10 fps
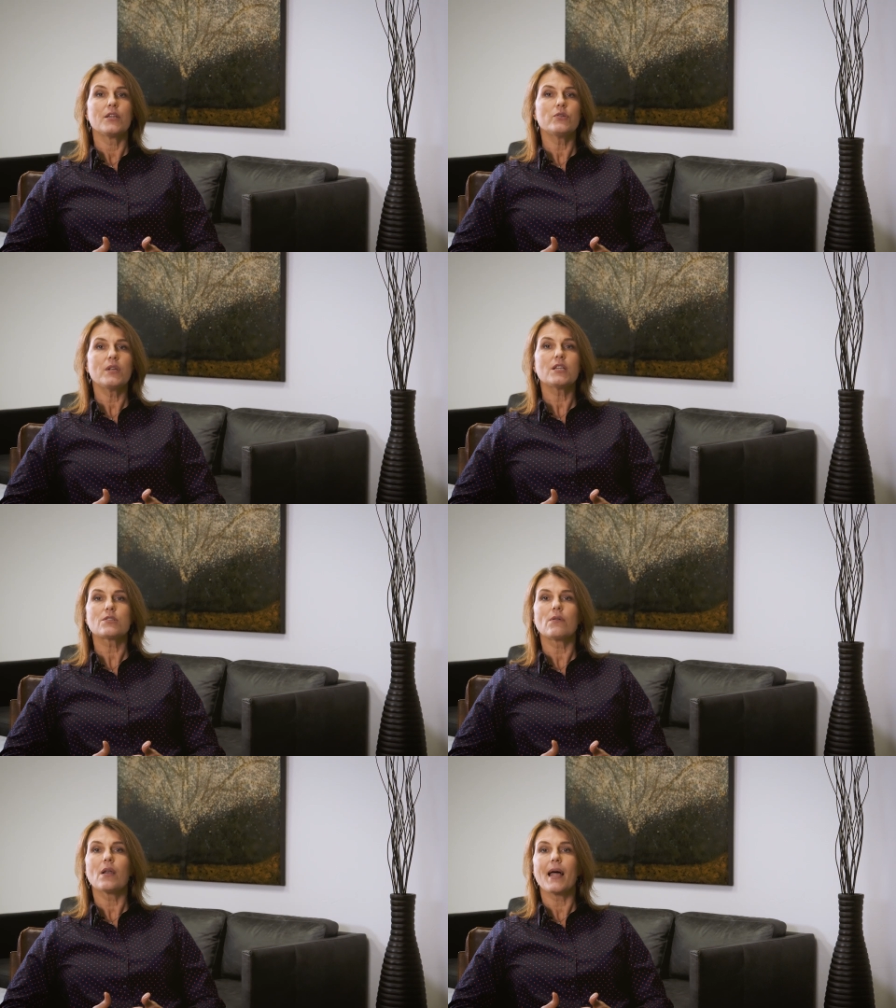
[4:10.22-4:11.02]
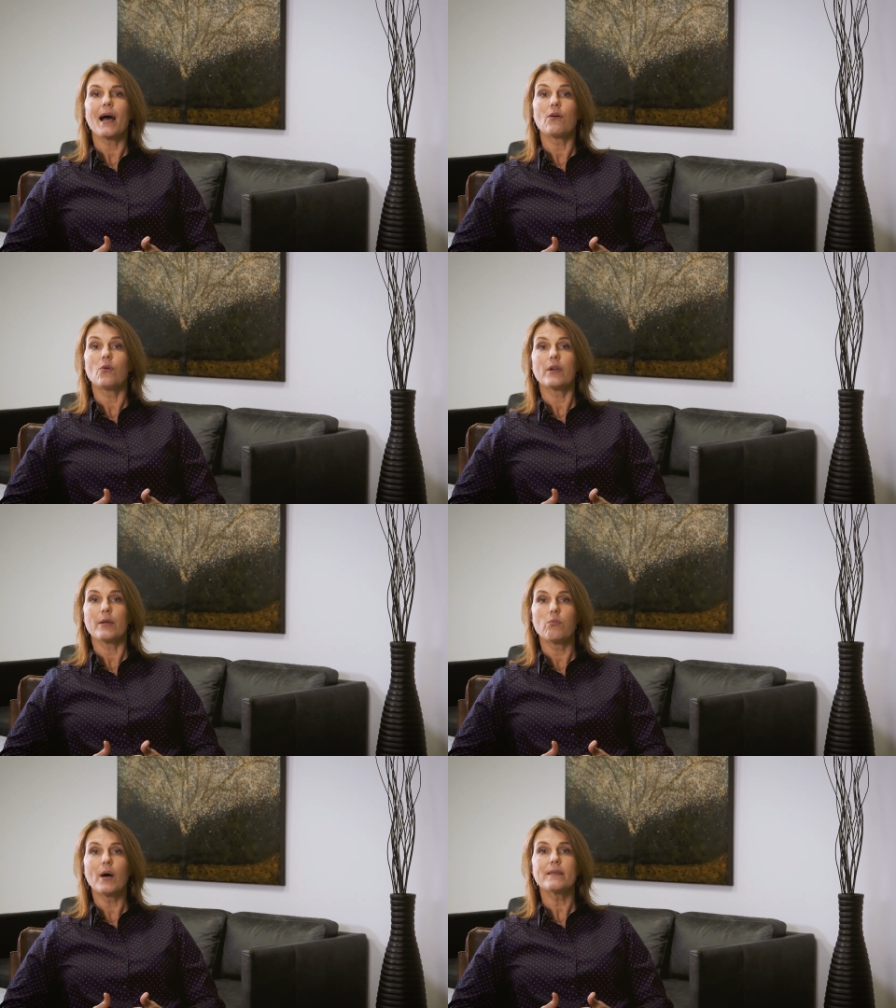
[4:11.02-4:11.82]
you need to allow
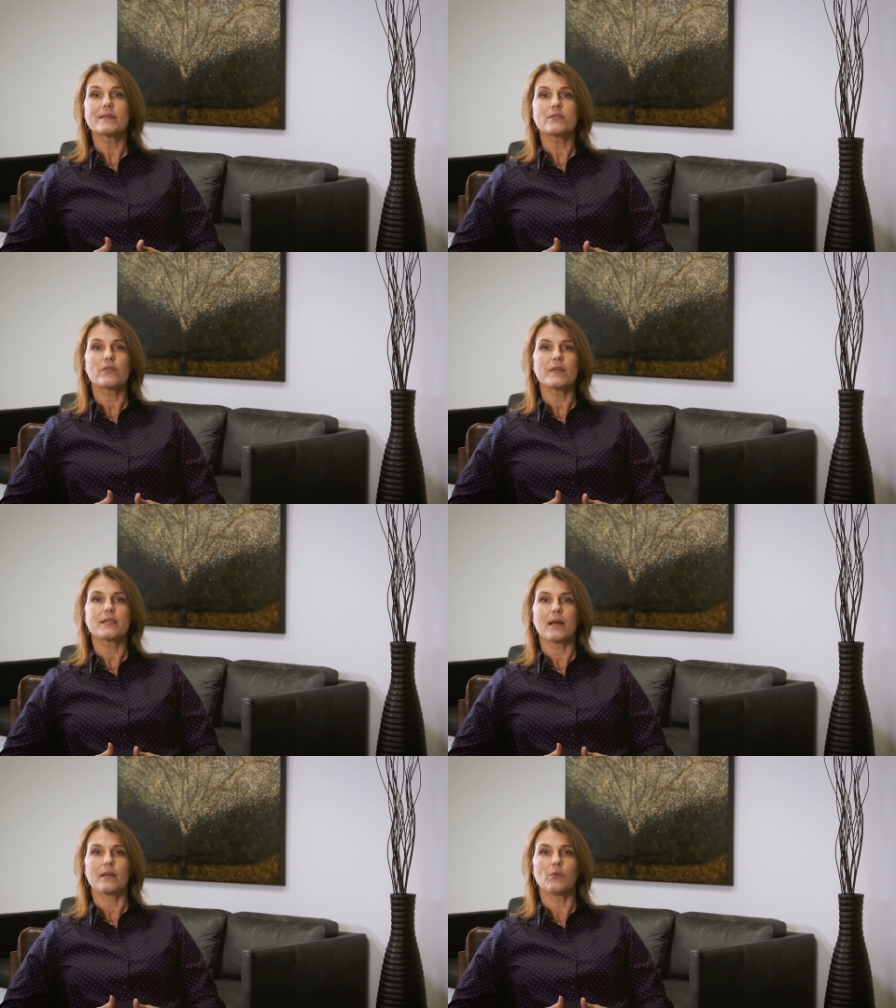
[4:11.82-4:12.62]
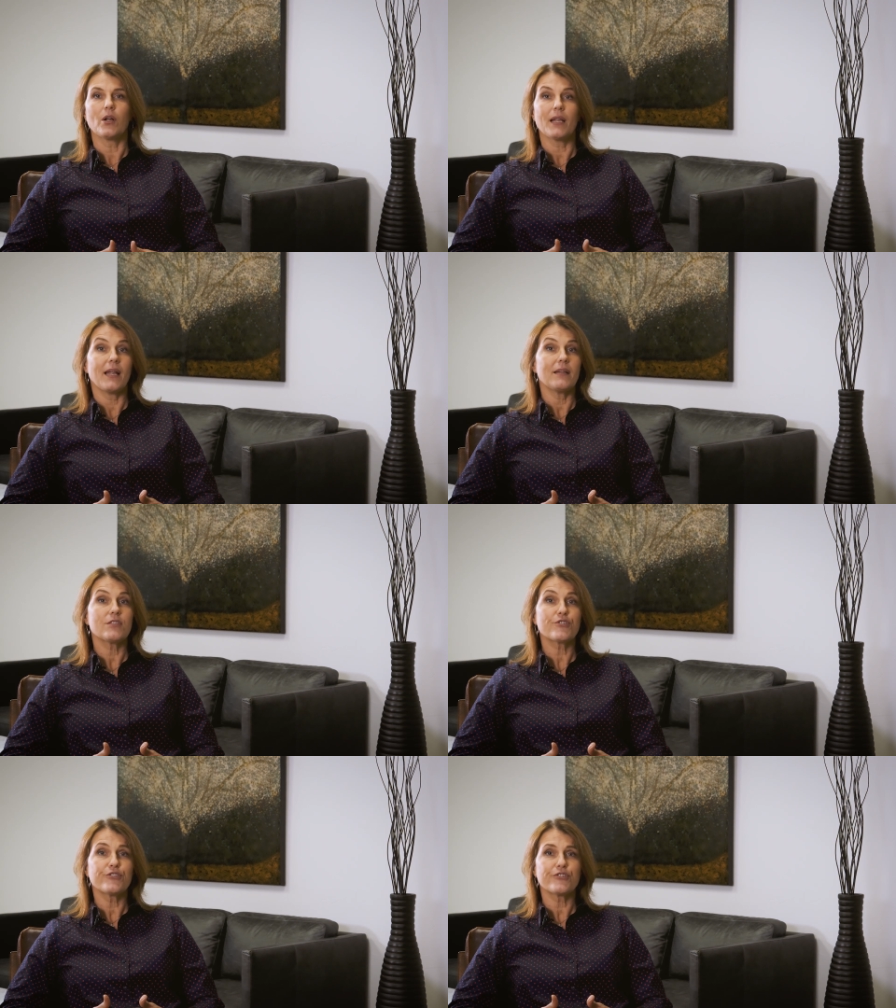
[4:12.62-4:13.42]
only one service animal, and
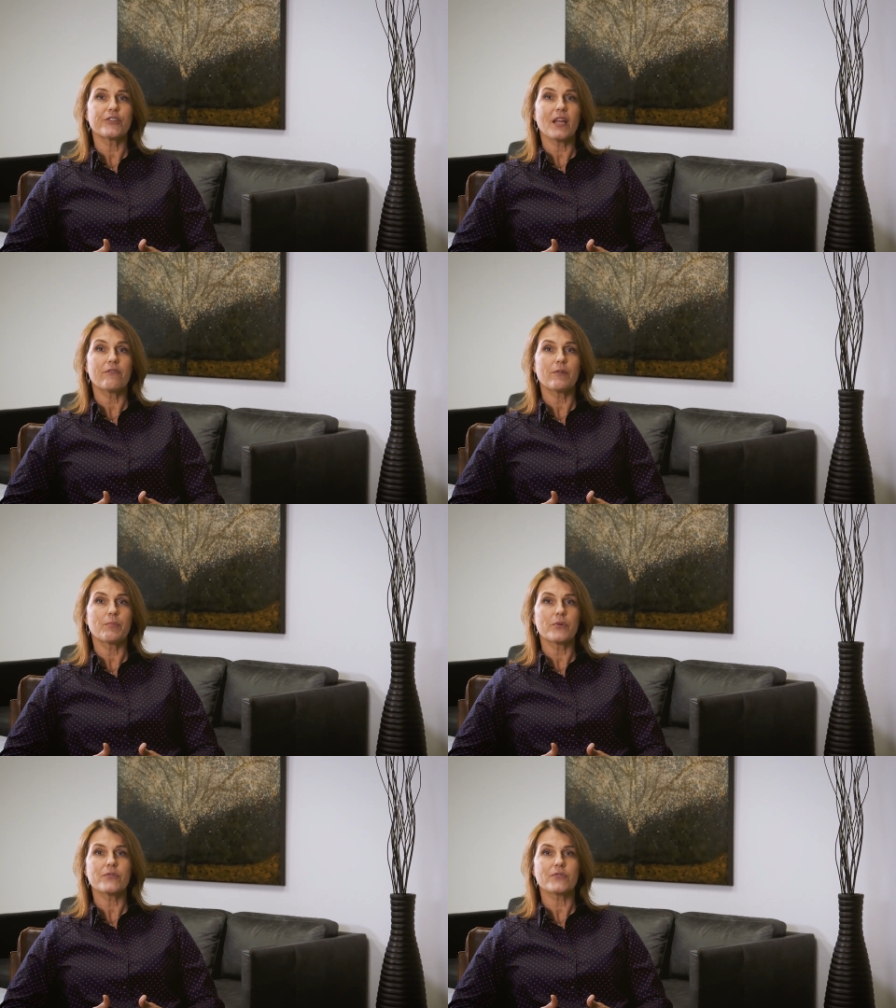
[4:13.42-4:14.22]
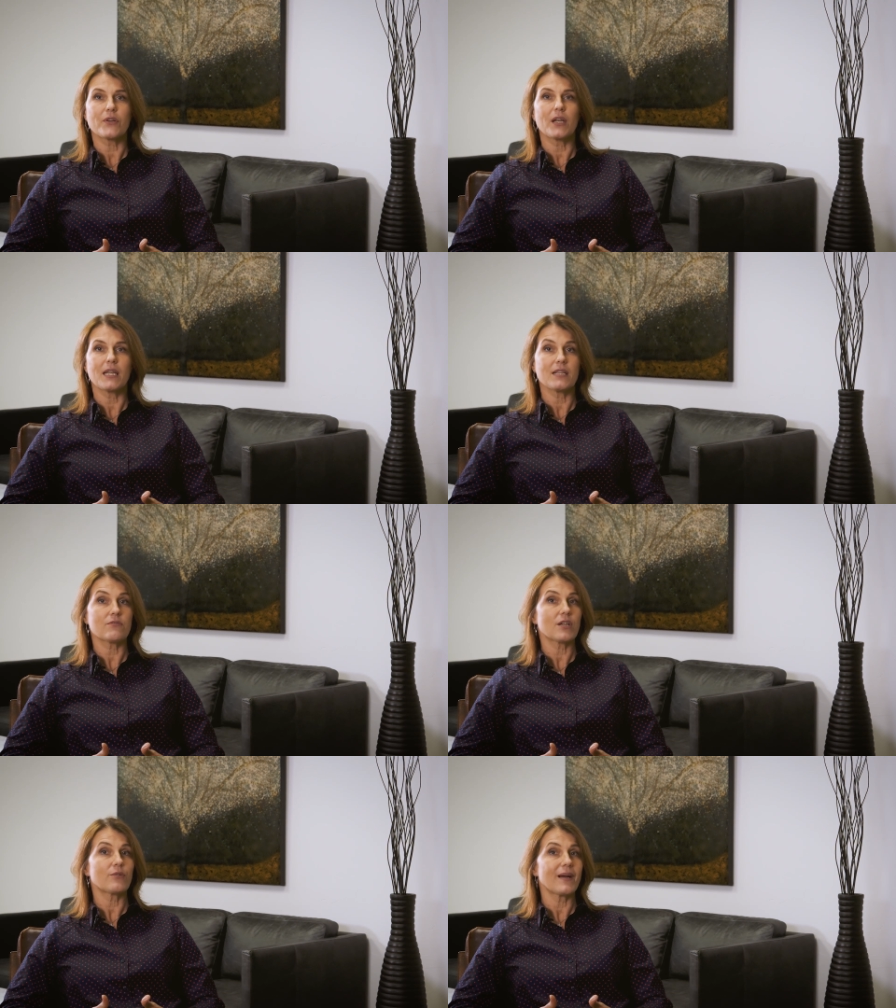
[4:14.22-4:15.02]
in turn, if a person
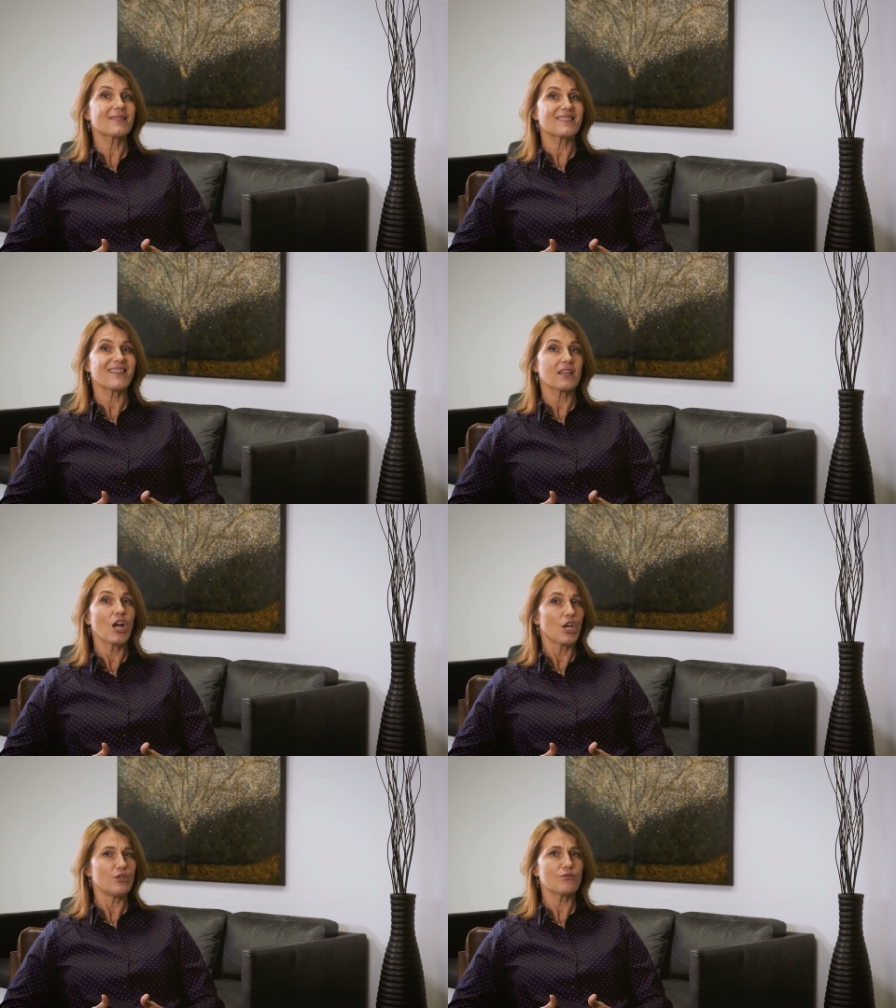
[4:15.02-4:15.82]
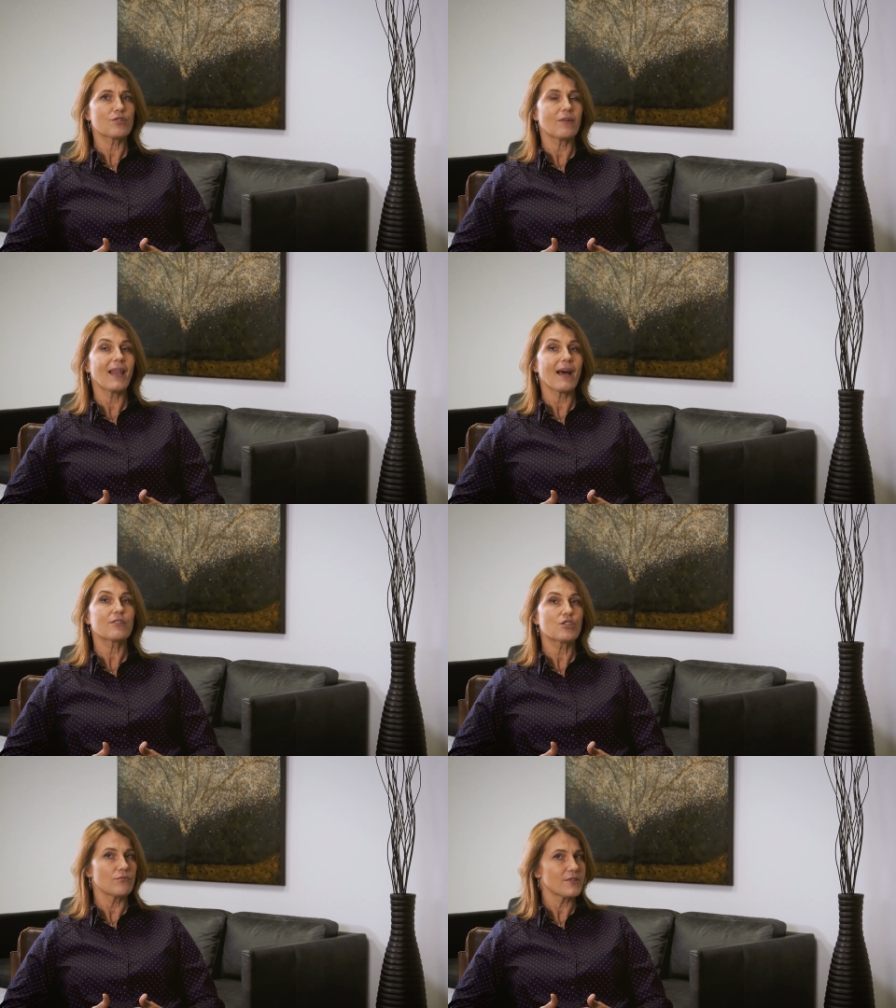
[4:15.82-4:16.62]
is requesting you to allow
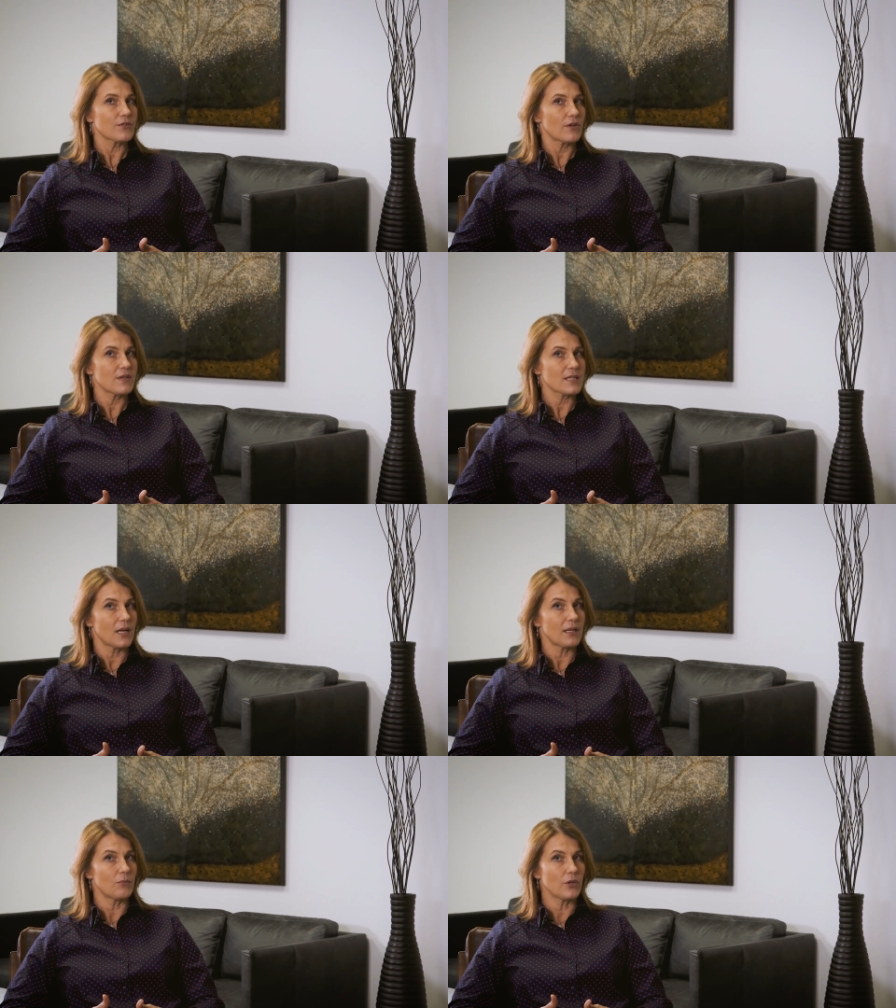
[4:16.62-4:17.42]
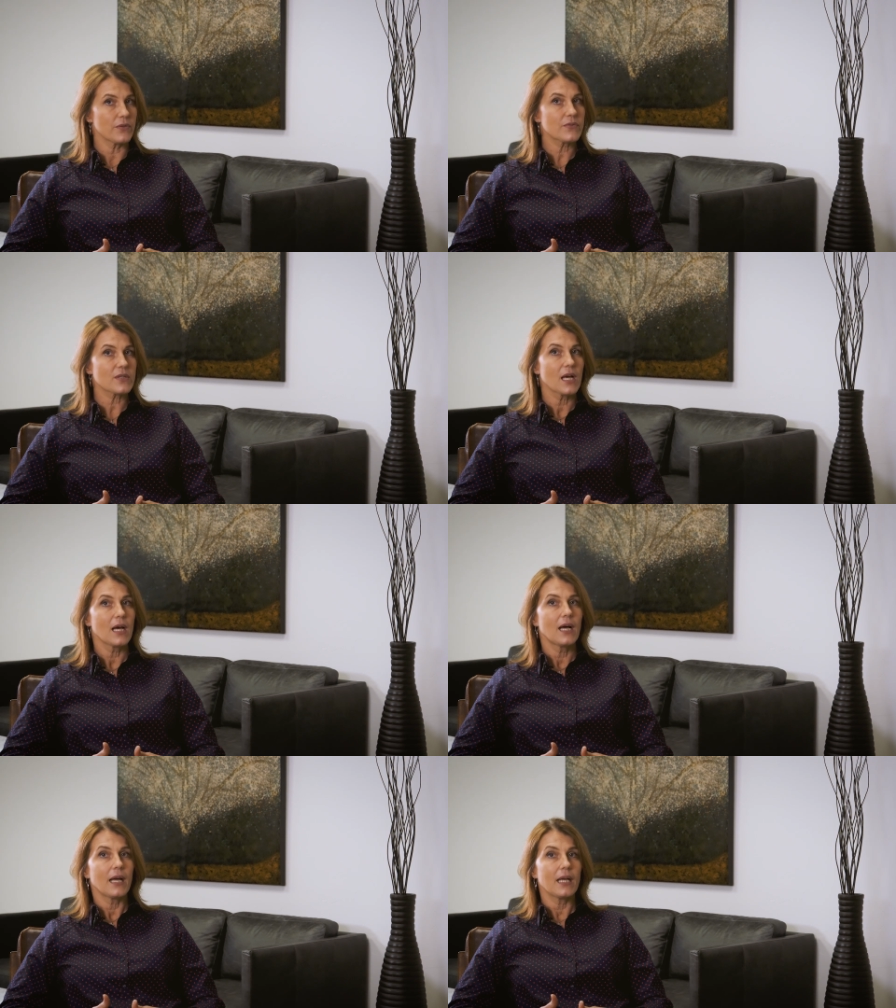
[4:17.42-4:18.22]
two service animals
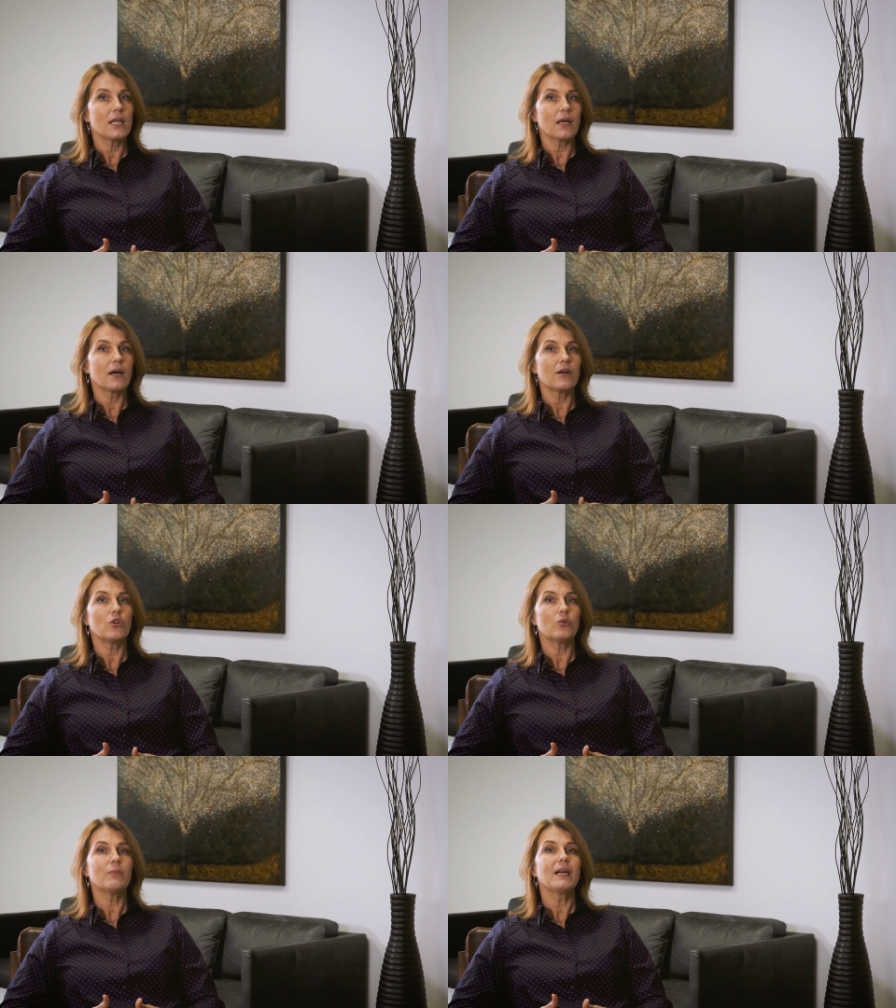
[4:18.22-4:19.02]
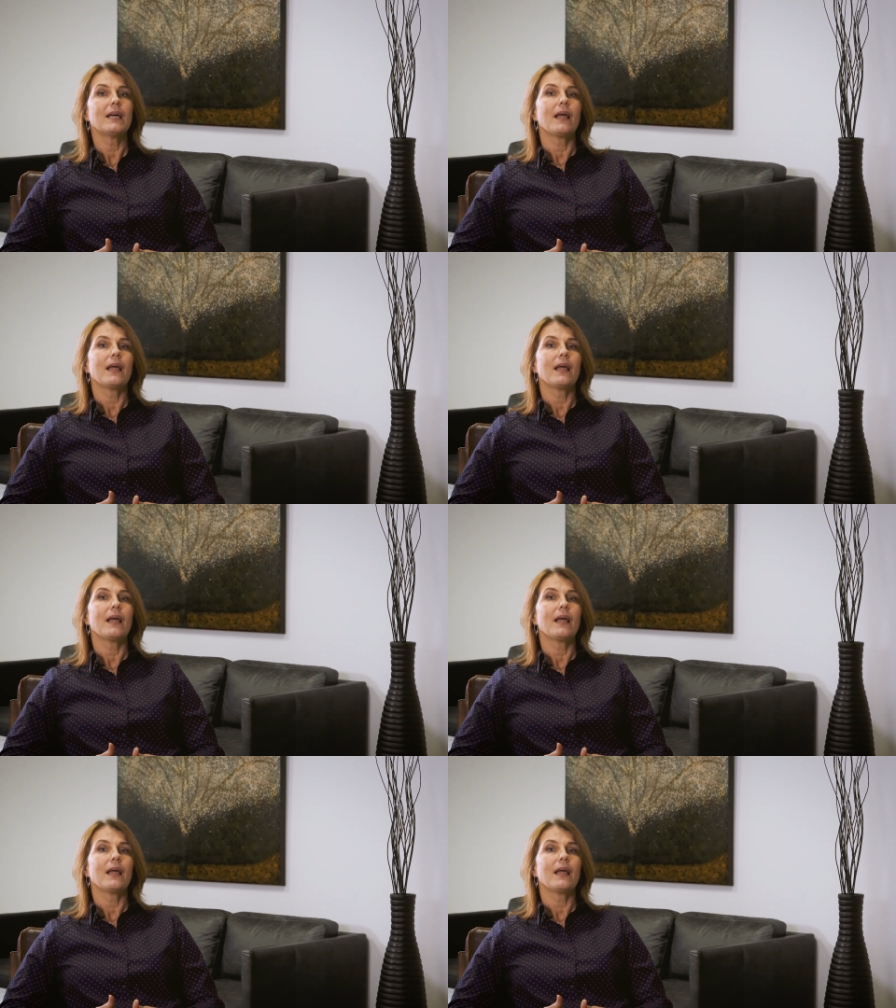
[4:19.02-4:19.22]
in the home,